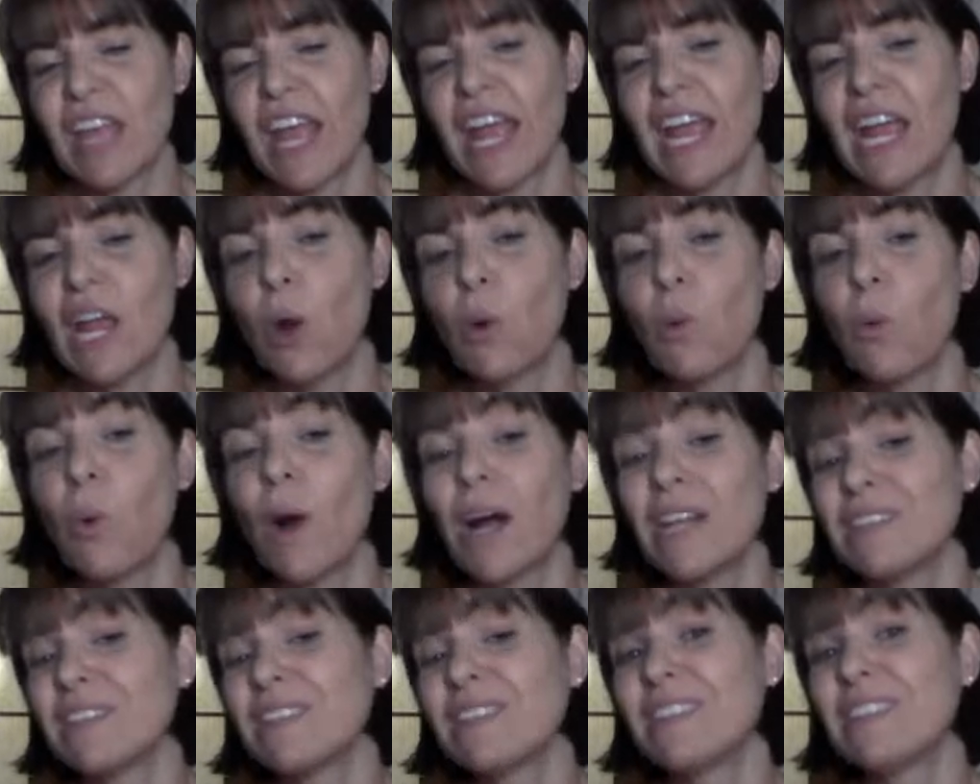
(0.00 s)
say,
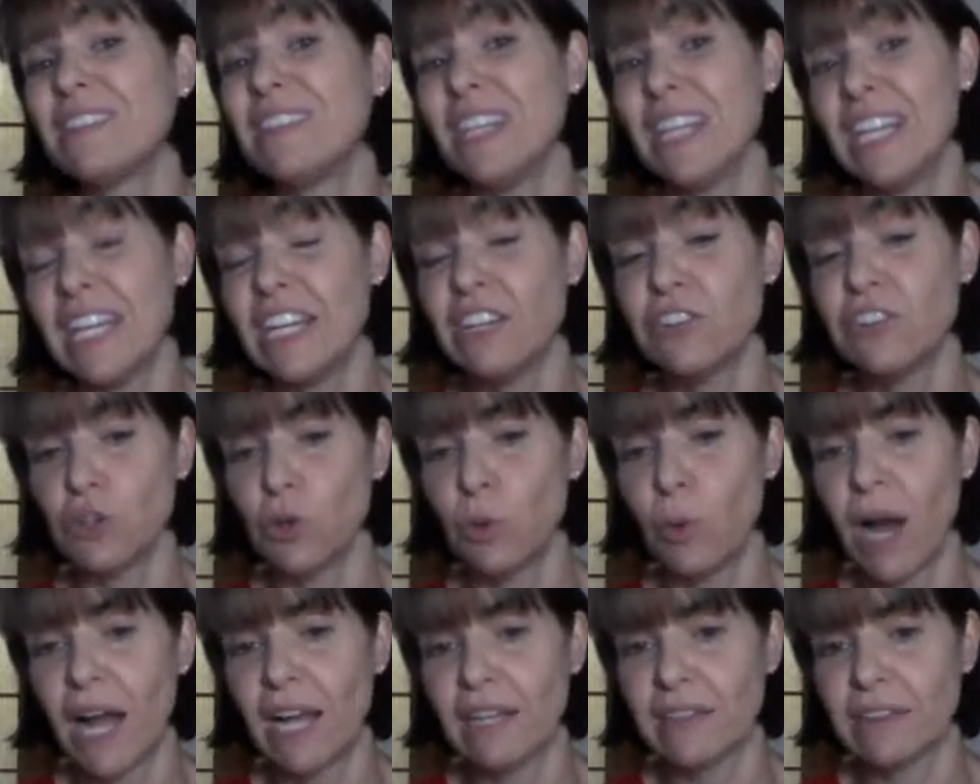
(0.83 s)
what city
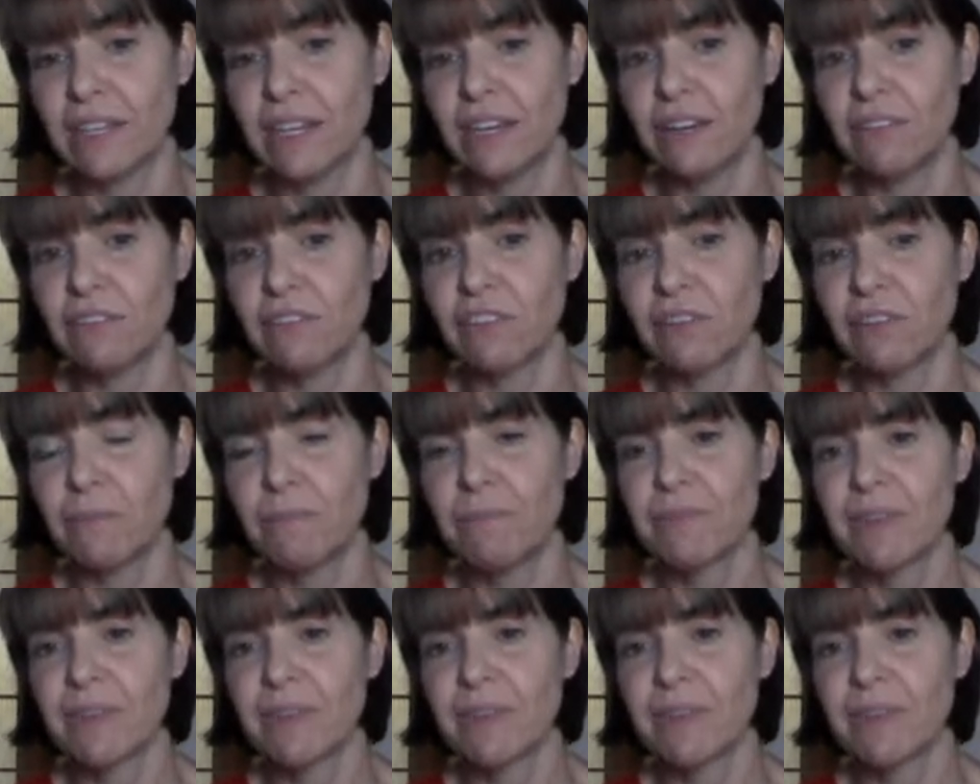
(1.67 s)
do I live?